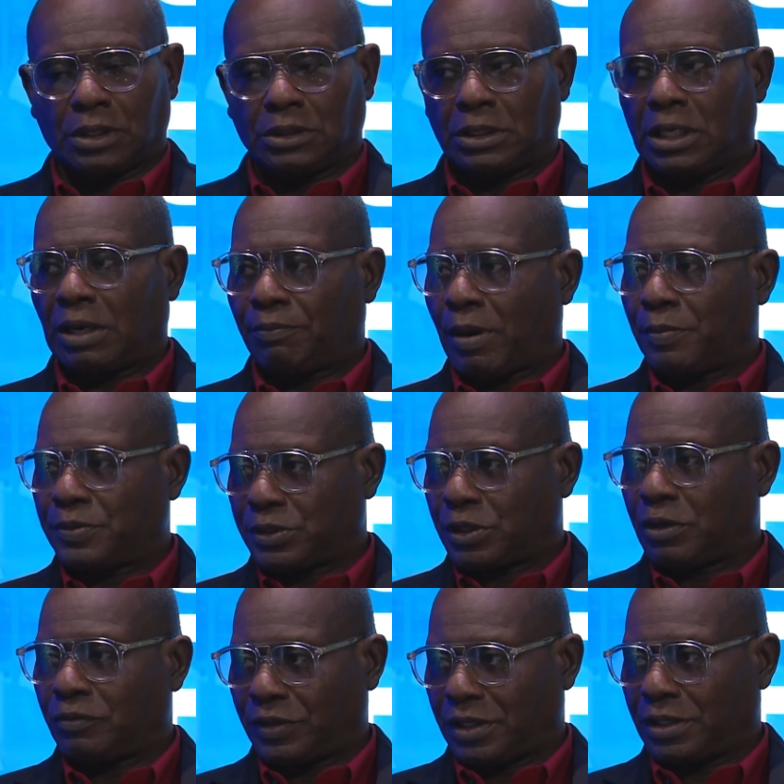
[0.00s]
The LAPOP
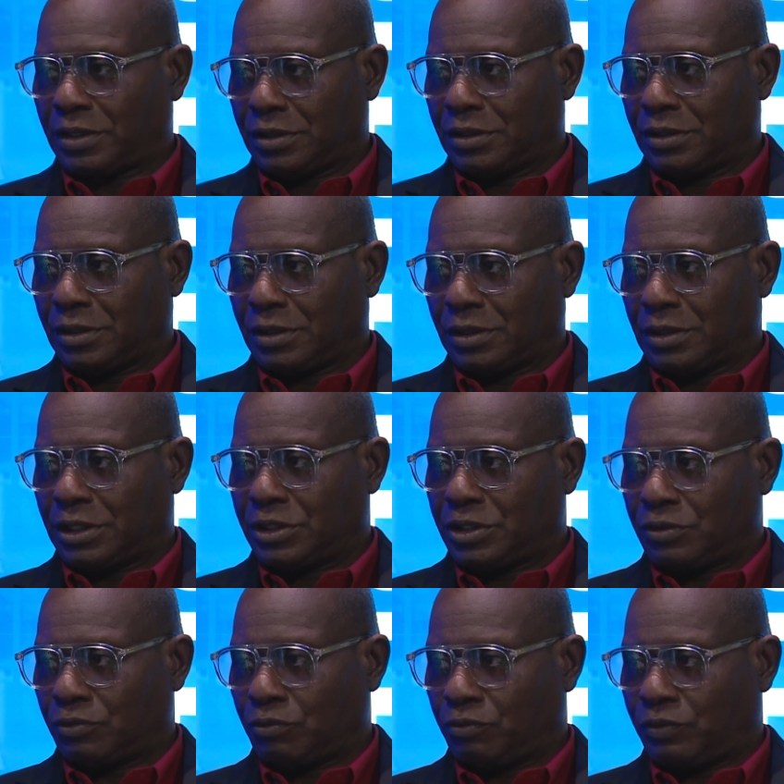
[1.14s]
survey, this
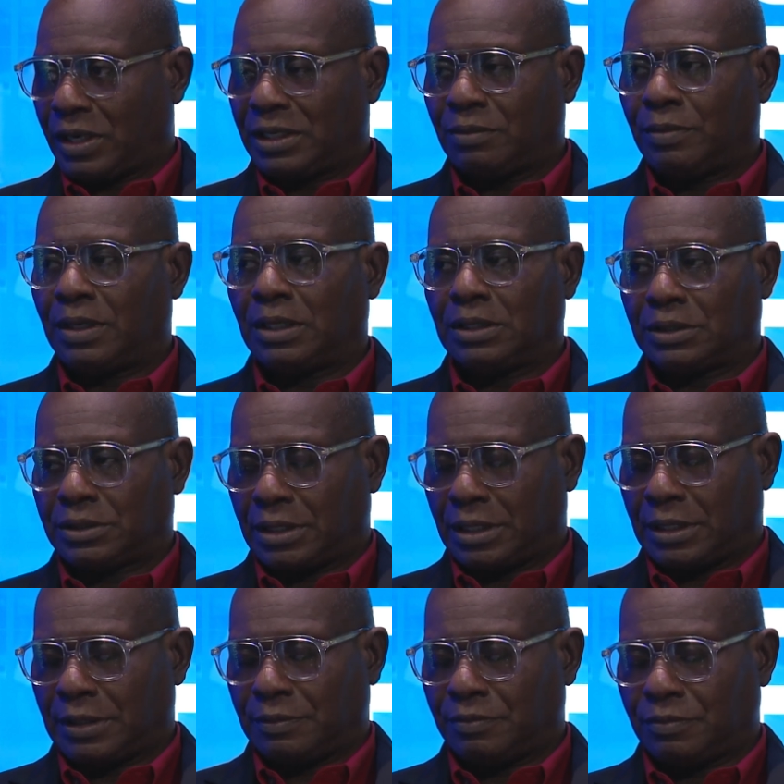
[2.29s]
is Vanderbilt
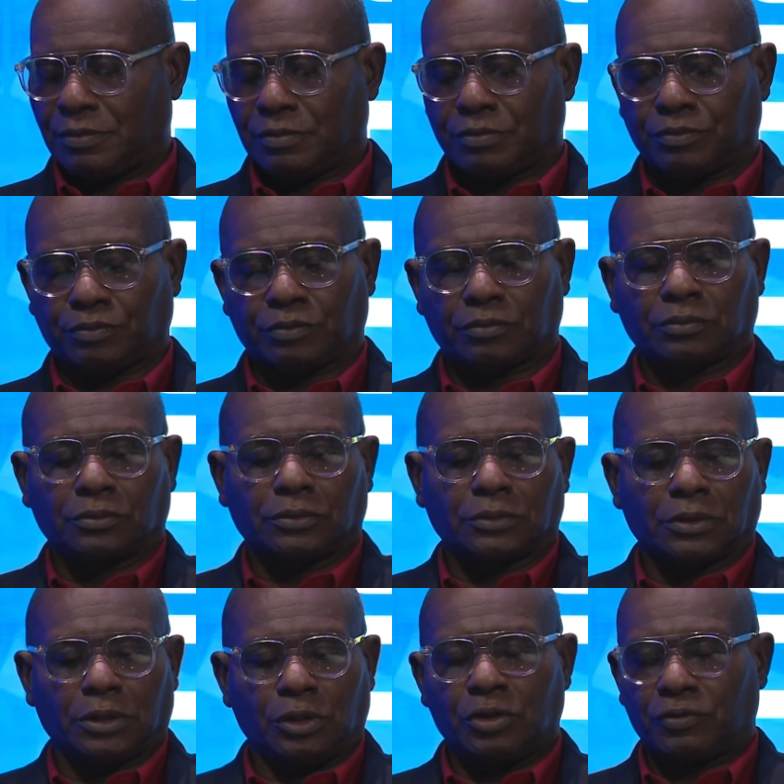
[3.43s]

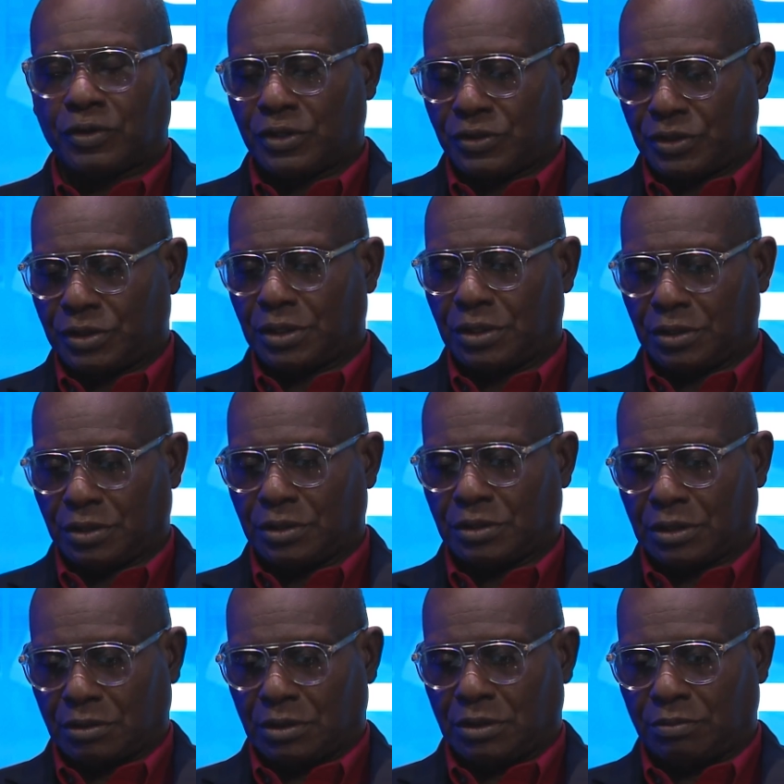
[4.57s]
University, is
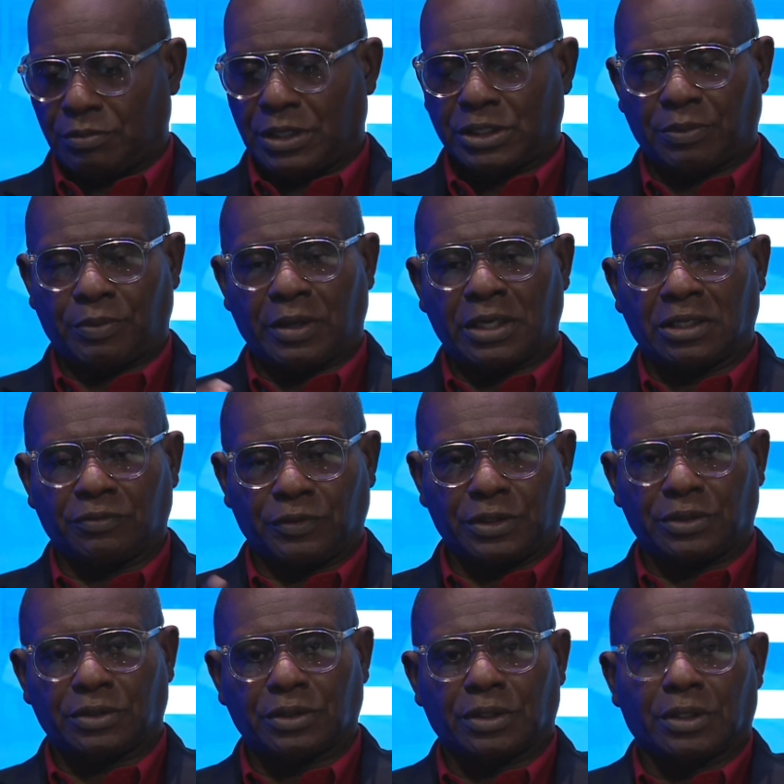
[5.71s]
a major part of it.
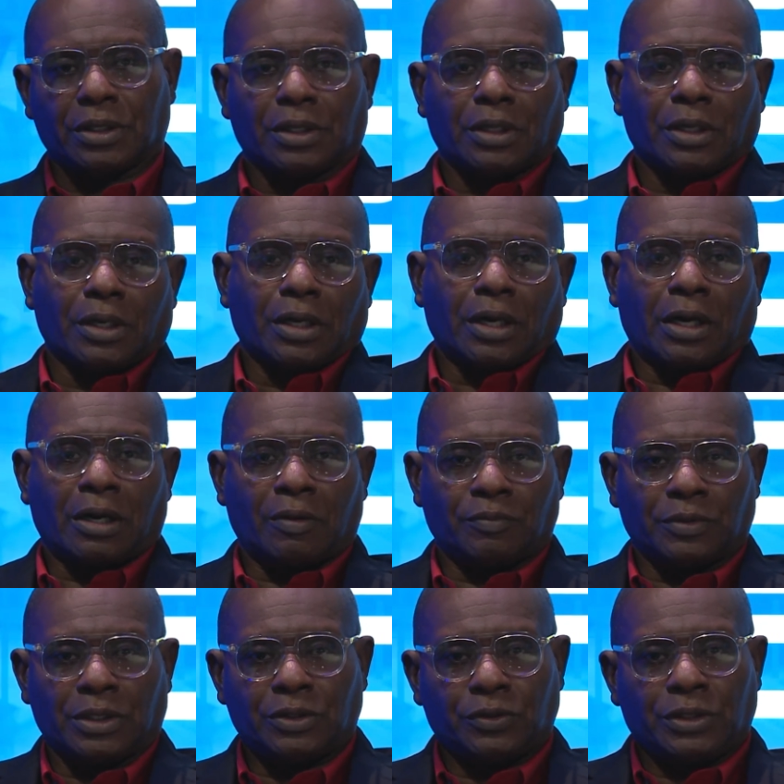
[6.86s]

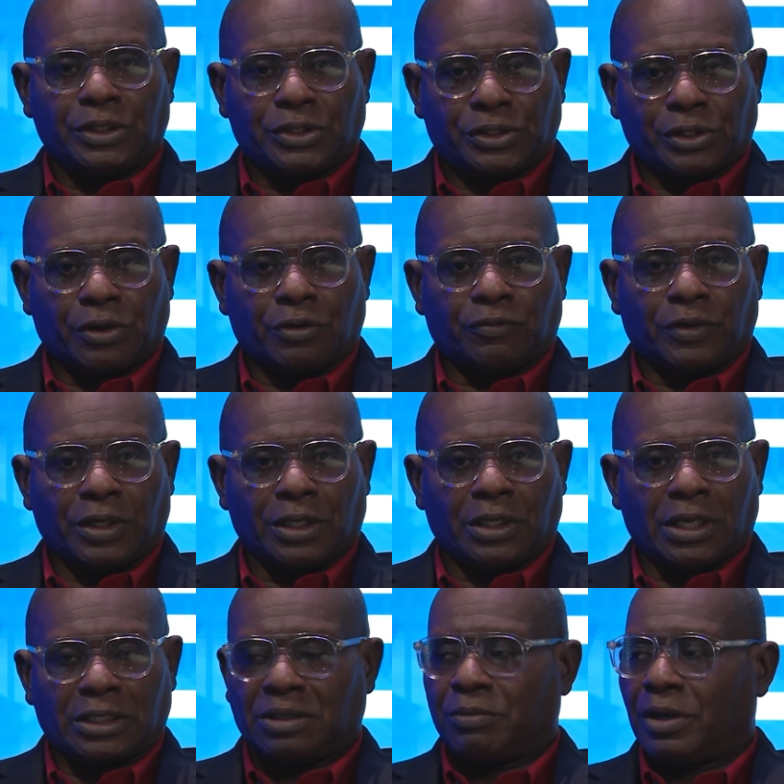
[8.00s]
They do this survey in
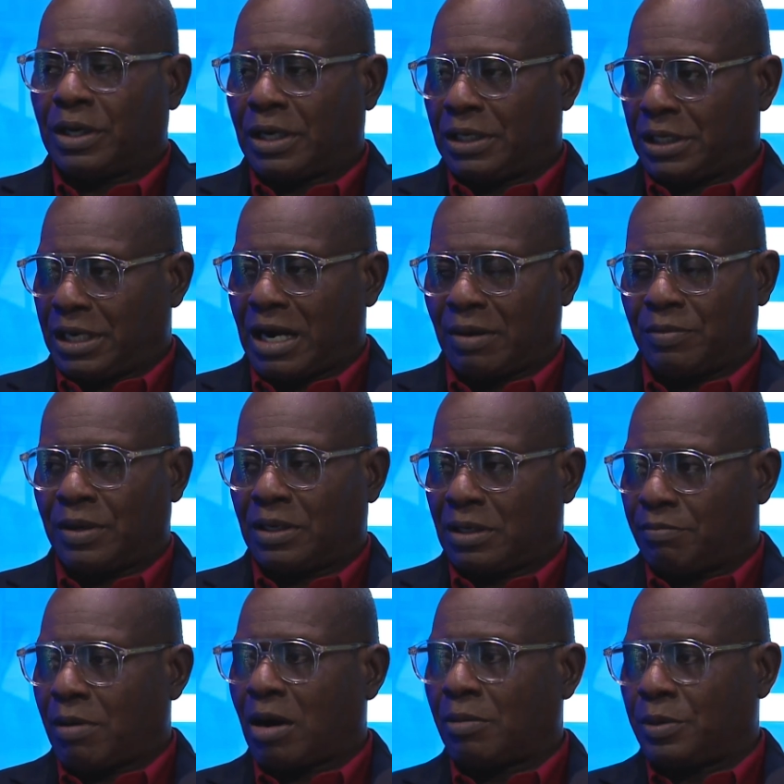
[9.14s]
Latin America and the Caribbean, a
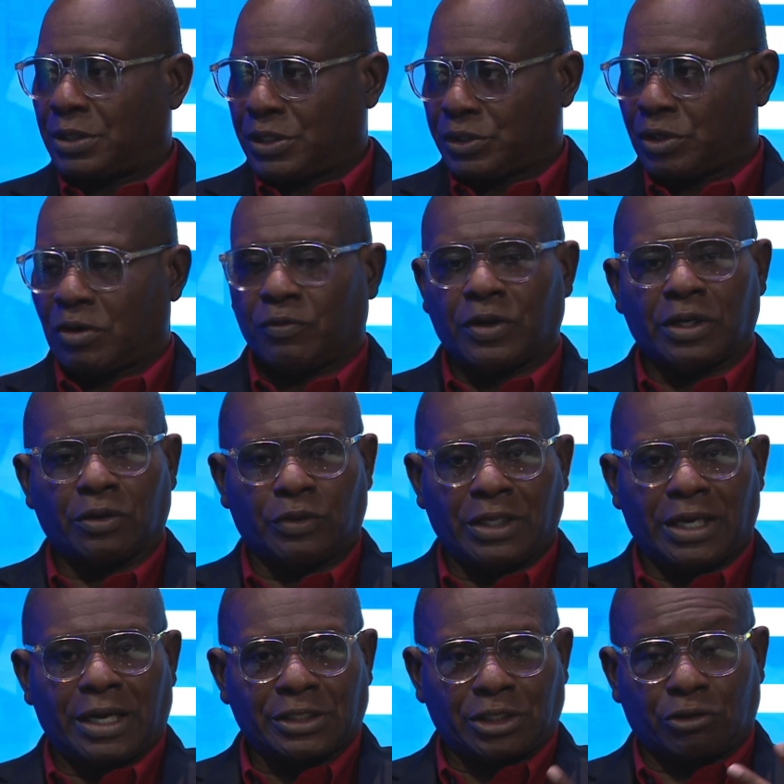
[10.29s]
barometer survey, and they
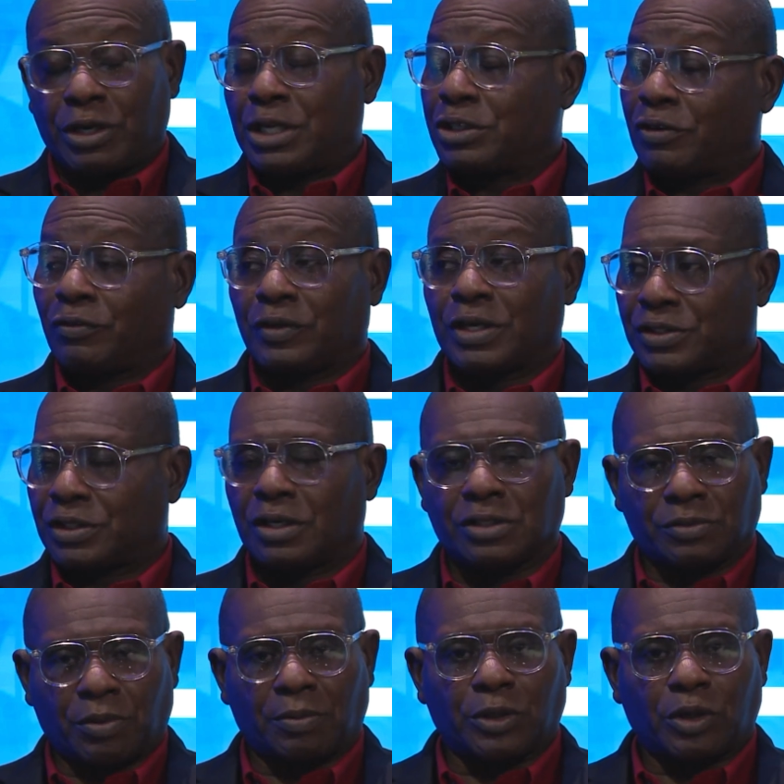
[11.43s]
ask a range of questions,
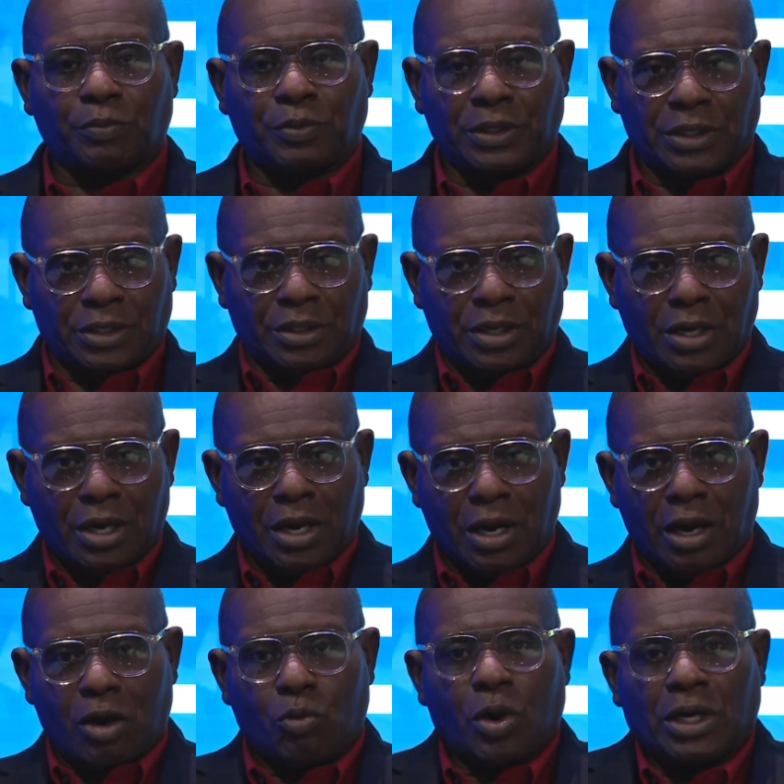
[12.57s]
public opinion,
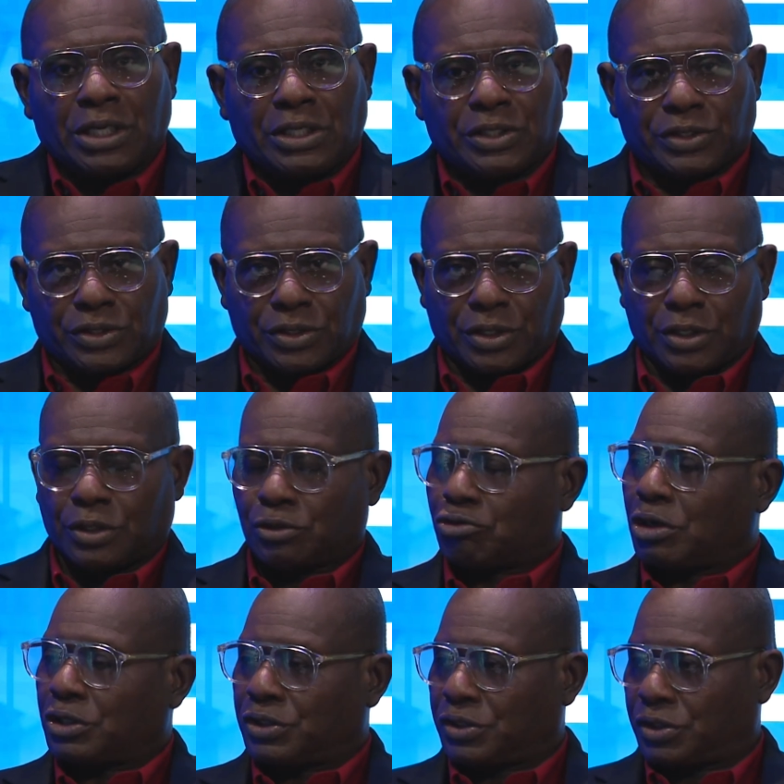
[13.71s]
and one is
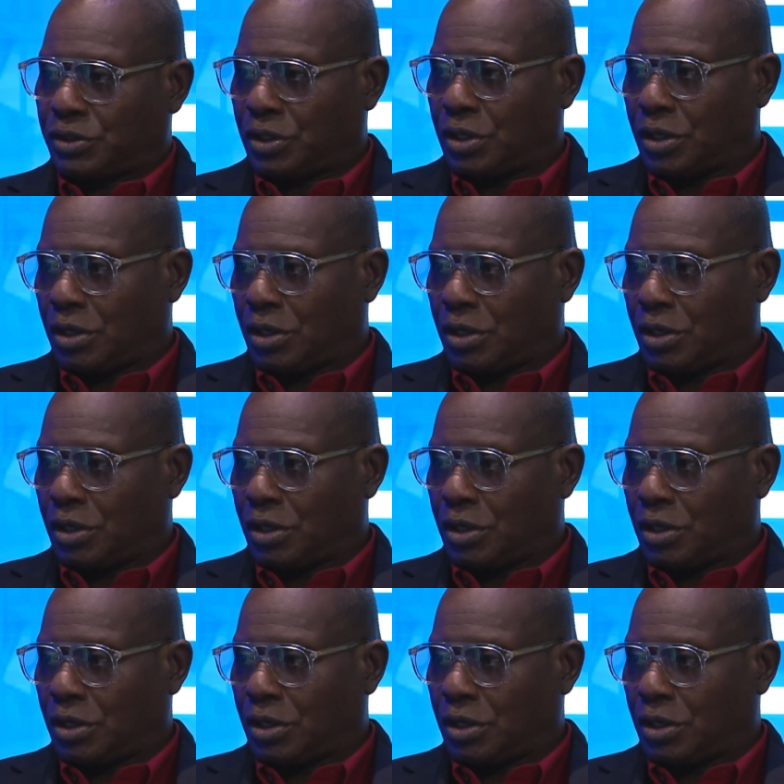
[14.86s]
trust,